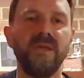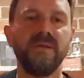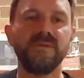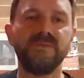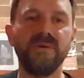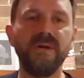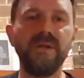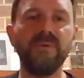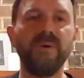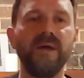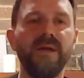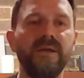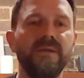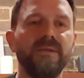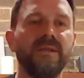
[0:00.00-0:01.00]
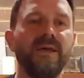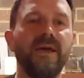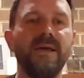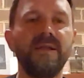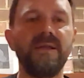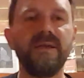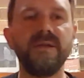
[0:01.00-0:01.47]
so anyway,
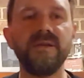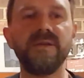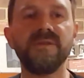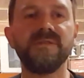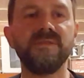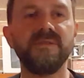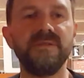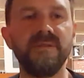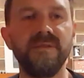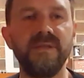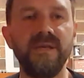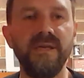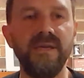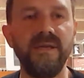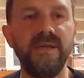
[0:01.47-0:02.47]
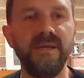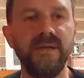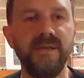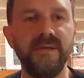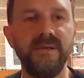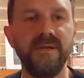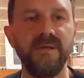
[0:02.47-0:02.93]
that is the
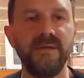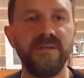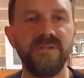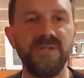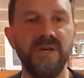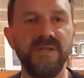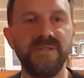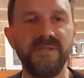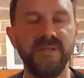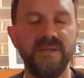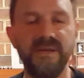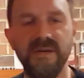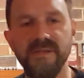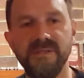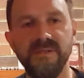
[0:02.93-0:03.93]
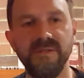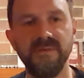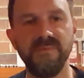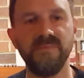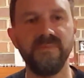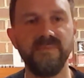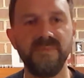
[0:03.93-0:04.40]
Johnston
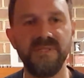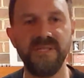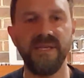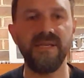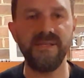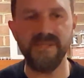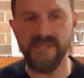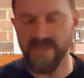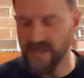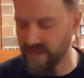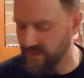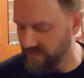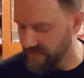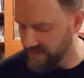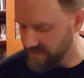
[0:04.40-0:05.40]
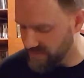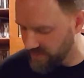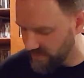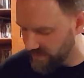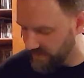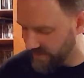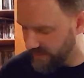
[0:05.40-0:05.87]
Custom T-style
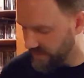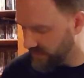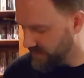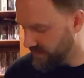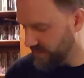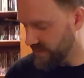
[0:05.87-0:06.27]
guitar here.